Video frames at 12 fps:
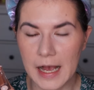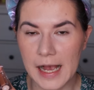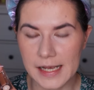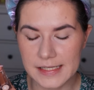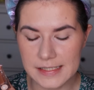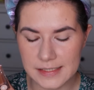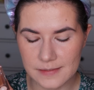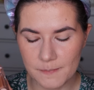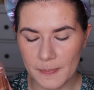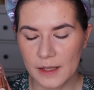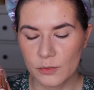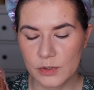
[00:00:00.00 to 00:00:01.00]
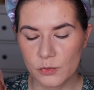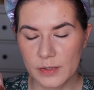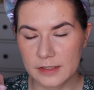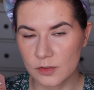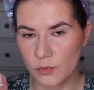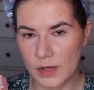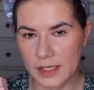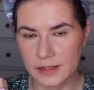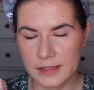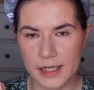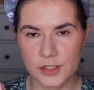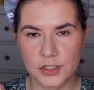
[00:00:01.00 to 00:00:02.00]
eyes with the Wet n
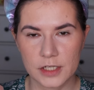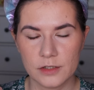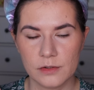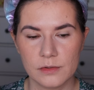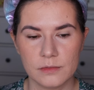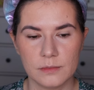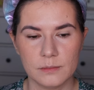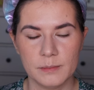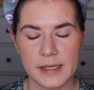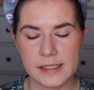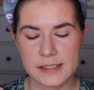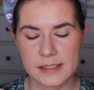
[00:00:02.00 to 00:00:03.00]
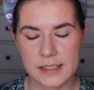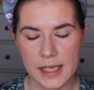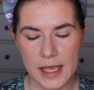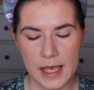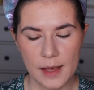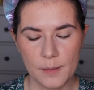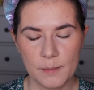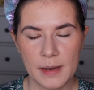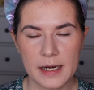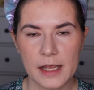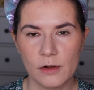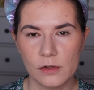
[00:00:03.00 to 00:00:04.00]
Wild eyeshadow base,
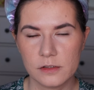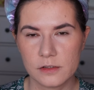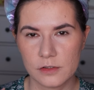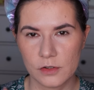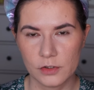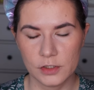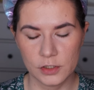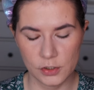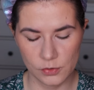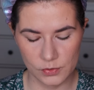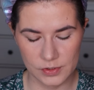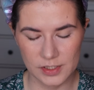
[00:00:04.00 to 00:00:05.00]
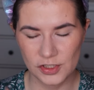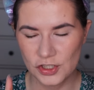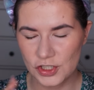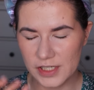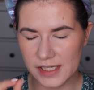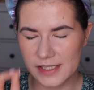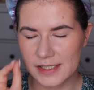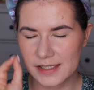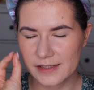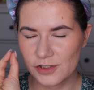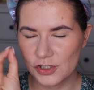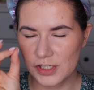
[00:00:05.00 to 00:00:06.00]
but I also used
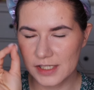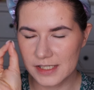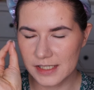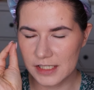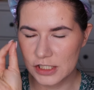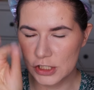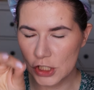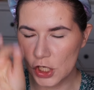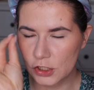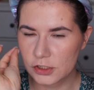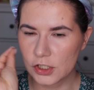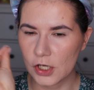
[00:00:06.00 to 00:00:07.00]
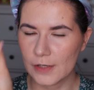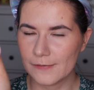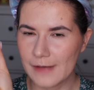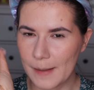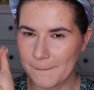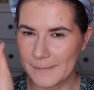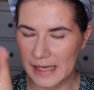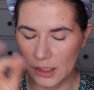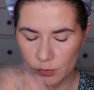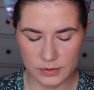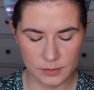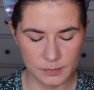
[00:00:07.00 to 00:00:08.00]
just just a dot of a
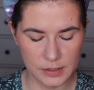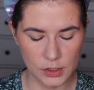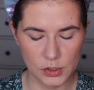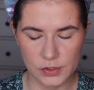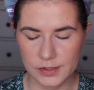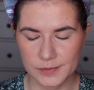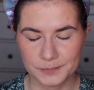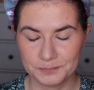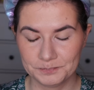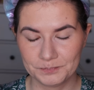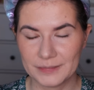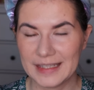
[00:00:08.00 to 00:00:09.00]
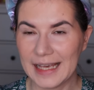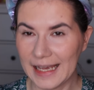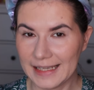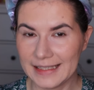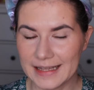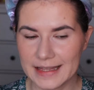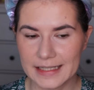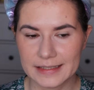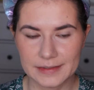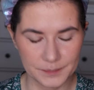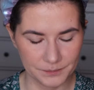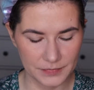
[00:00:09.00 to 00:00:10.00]
powder because I need
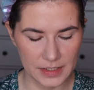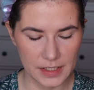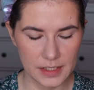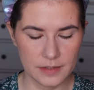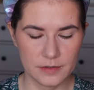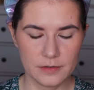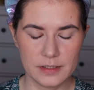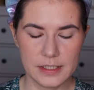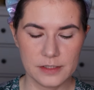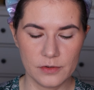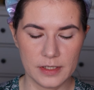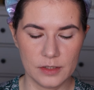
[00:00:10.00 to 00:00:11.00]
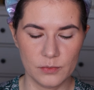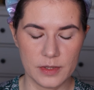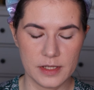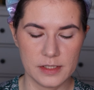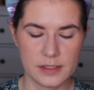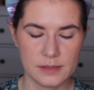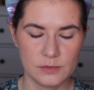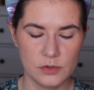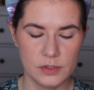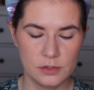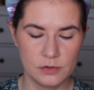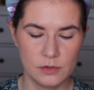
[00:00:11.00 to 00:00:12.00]
that. So let's go in with this. I'm
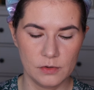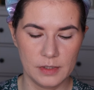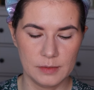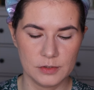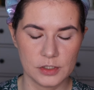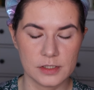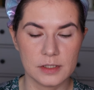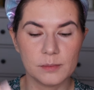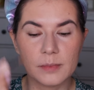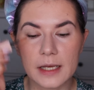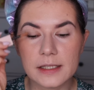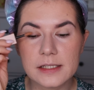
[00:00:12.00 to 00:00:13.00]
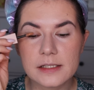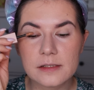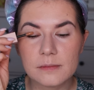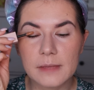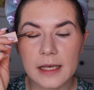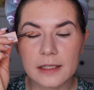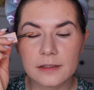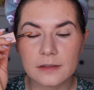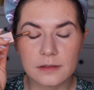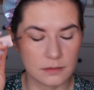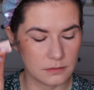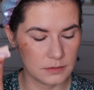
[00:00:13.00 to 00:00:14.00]
going to go and just apply this matte,
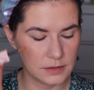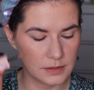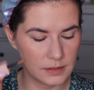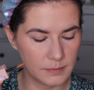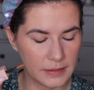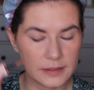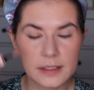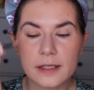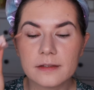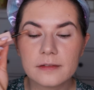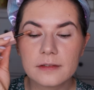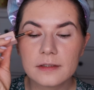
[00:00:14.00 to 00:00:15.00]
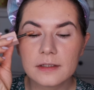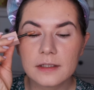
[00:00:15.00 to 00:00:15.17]
is it matte? Yes.